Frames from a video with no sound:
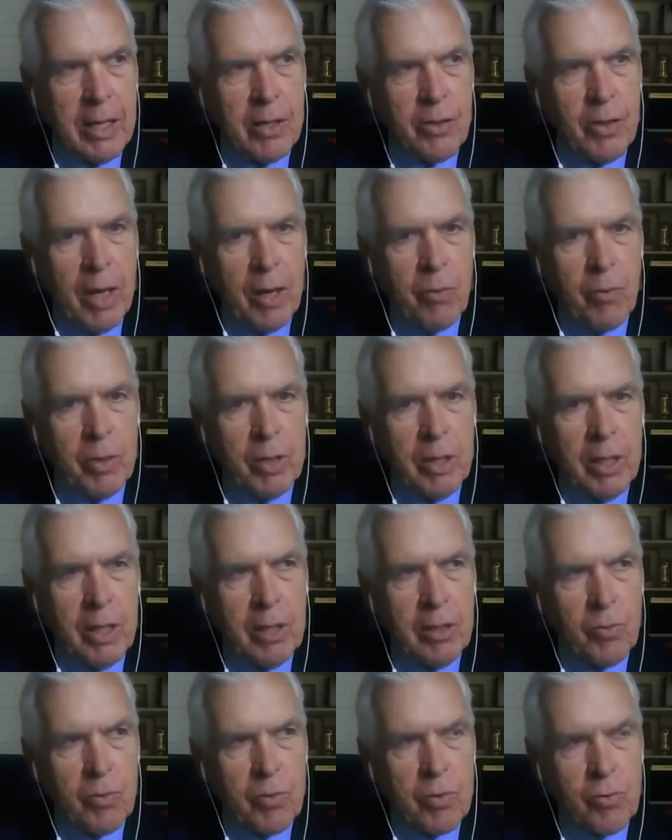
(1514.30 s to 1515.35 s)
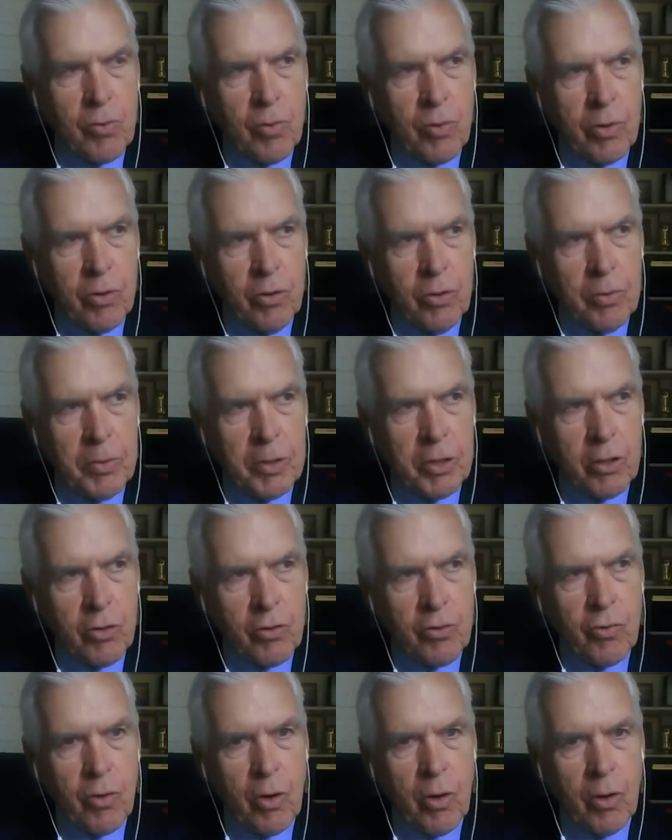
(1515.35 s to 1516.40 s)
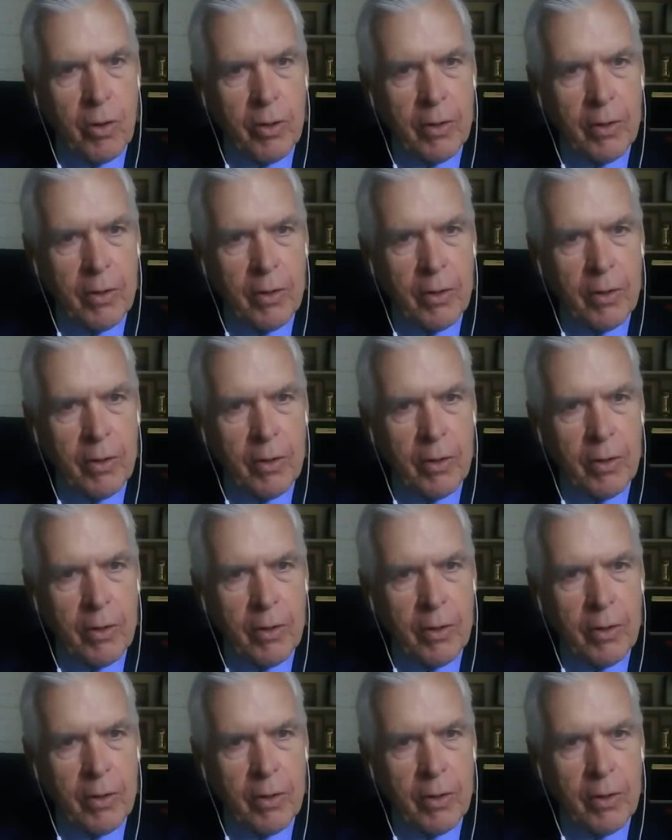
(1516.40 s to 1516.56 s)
that we need to restore human control.